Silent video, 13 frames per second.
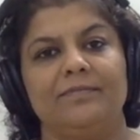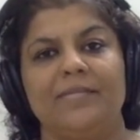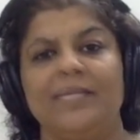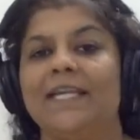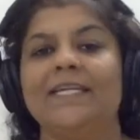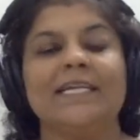
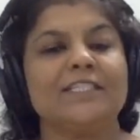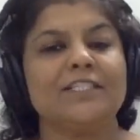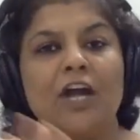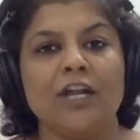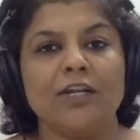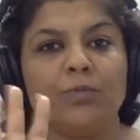He does
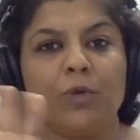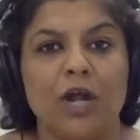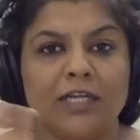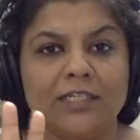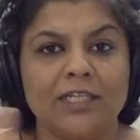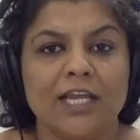not
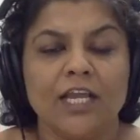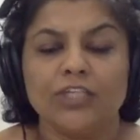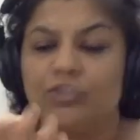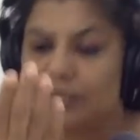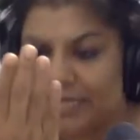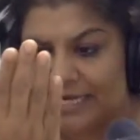want
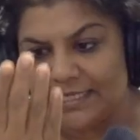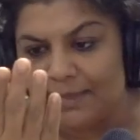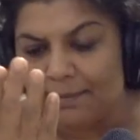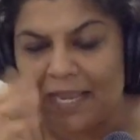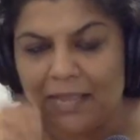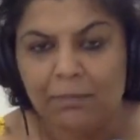to read
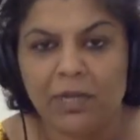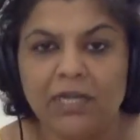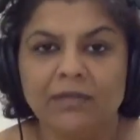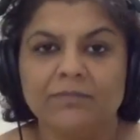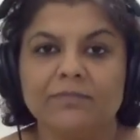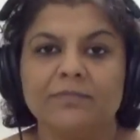the Bible.
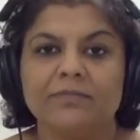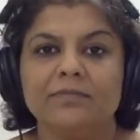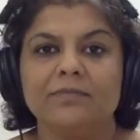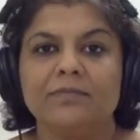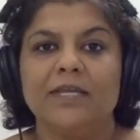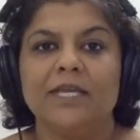
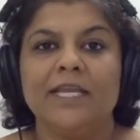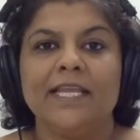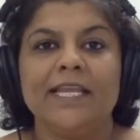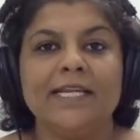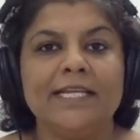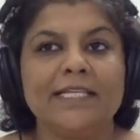
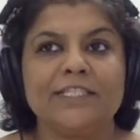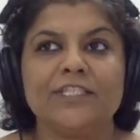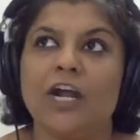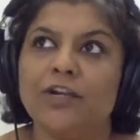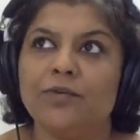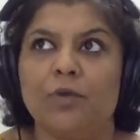He does
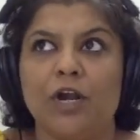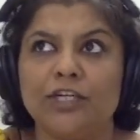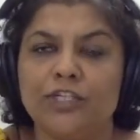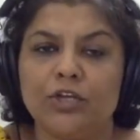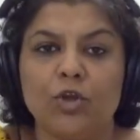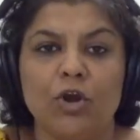not
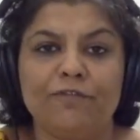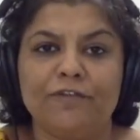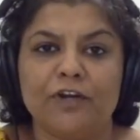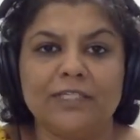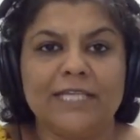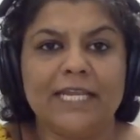want to go
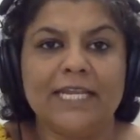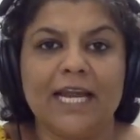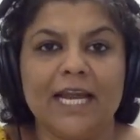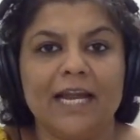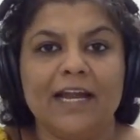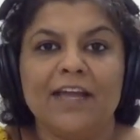for
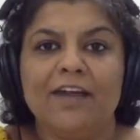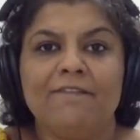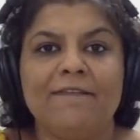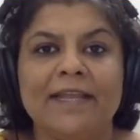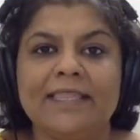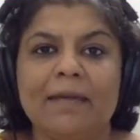dinner
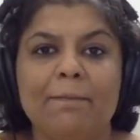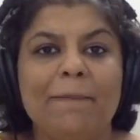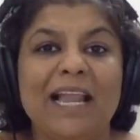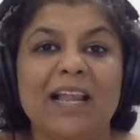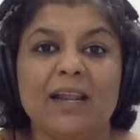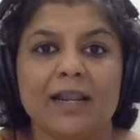when the
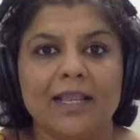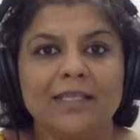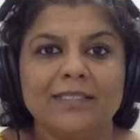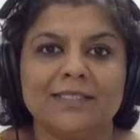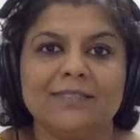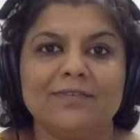bell
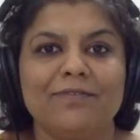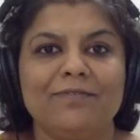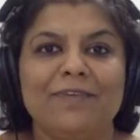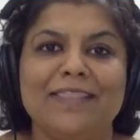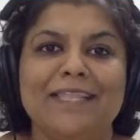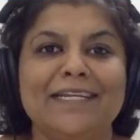rings
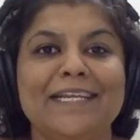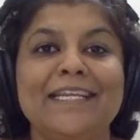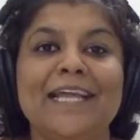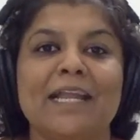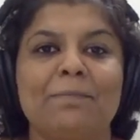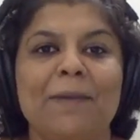when the
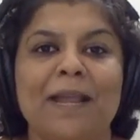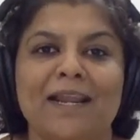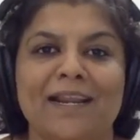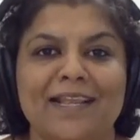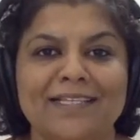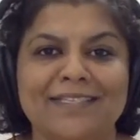dinner bell
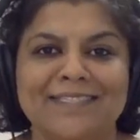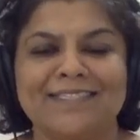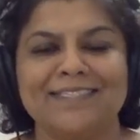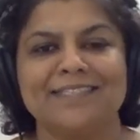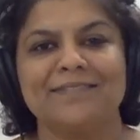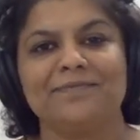
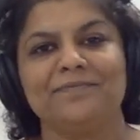rings.